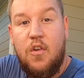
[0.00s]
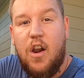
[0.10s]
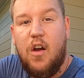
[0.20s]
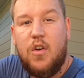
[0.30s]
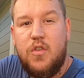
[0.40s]

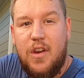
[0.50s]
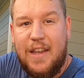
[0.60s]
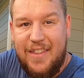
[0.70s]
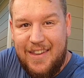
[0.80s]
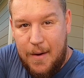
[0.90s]
Right, I couldn't
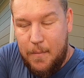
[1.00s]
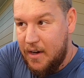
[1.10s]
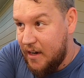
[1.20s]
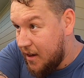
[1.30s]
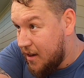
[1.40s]
really get the camera
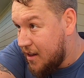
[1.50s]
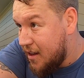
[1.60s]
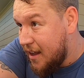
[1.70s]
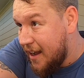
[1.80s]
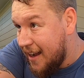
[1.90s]
in
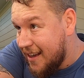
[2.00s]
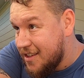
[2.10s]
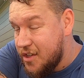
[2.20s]
to